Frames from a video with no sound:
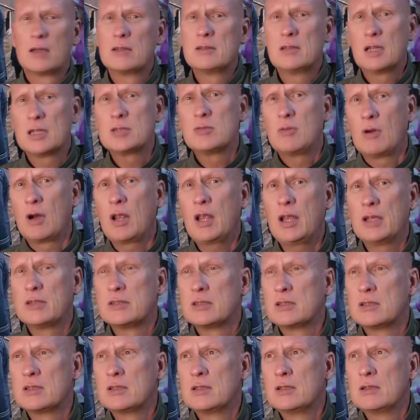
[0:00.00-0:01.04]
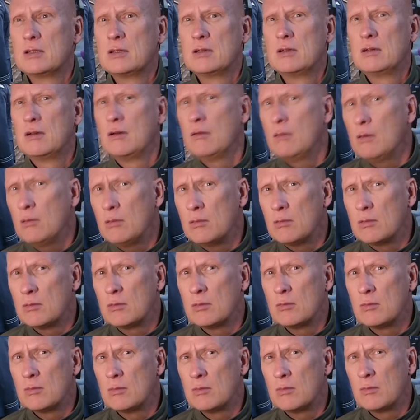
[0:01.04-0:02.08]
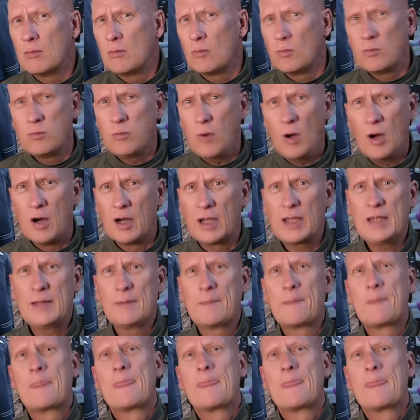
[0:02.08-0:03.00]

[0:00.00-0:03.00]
that's what it is." "Well, why?"